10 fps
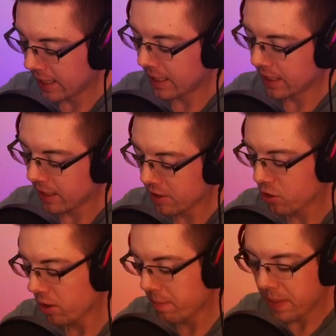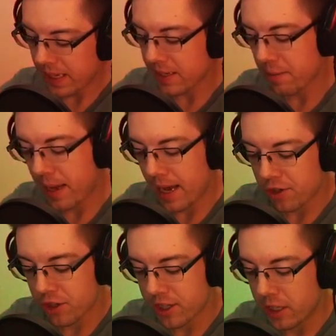You can sort of mix and
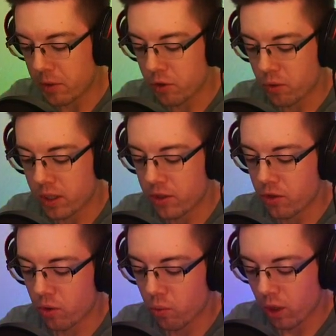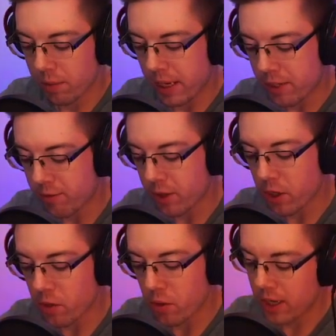match and see which ones work best for
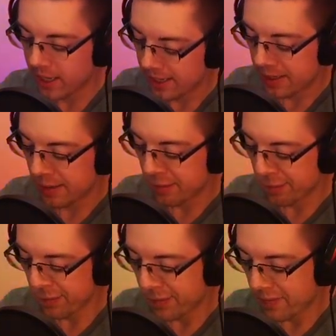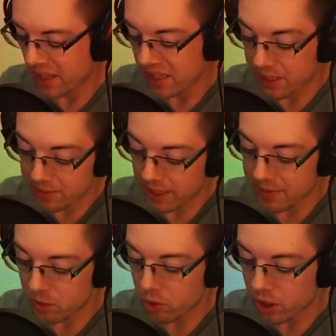you.
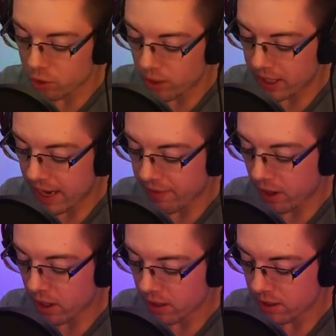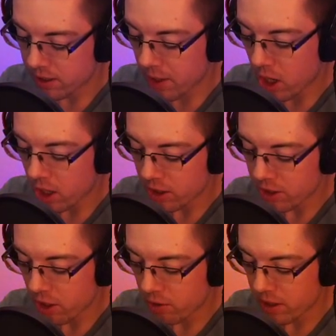Sometimes it works well to have some
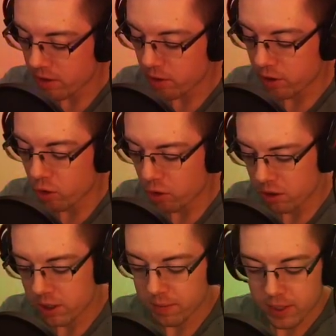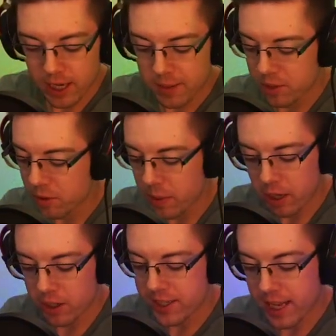Hogs going in through the core. Sometimes it's
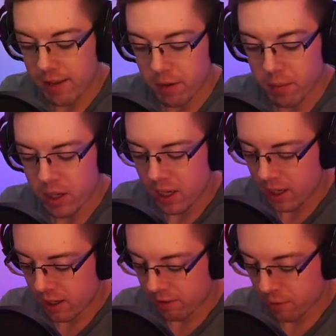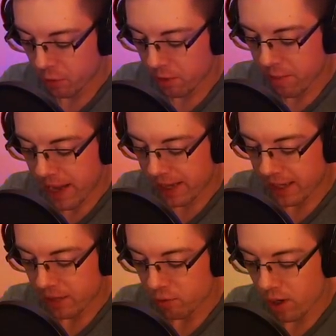better to save them for the back
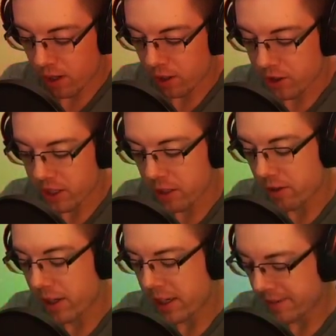end rocket artillery.